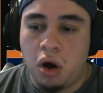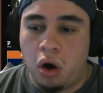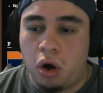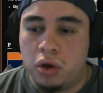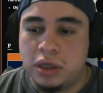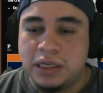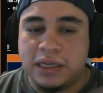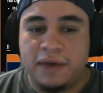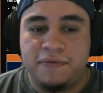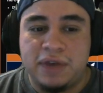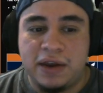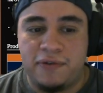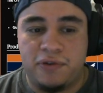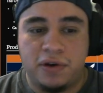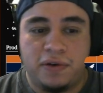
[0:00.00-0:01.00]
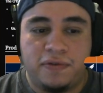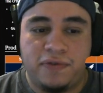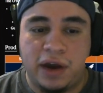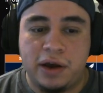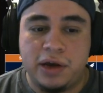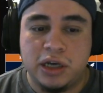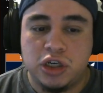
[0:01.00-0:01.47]
All these have different
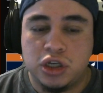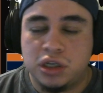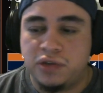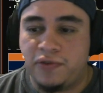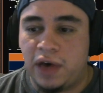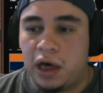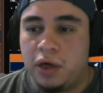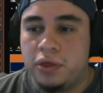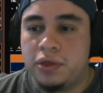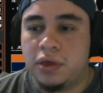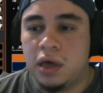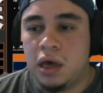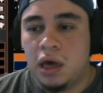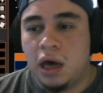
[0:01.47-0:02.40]
variations of health.